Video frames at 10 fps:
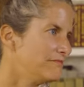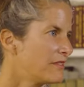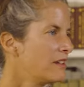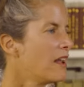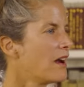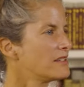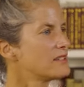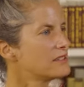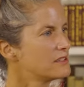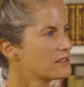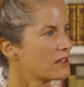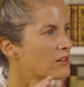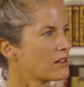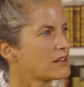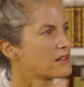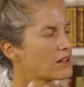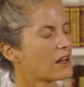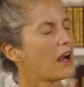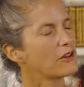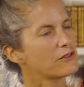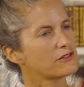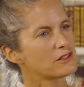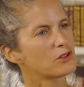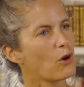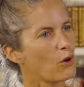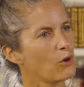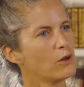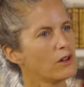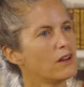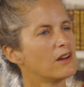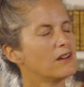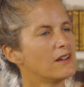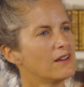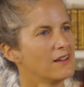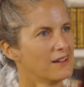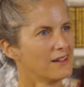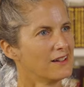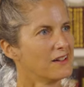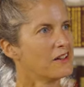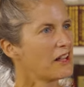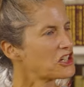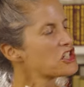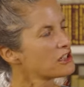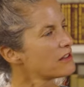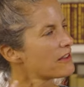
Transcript: the Nazis and the kind of this whole national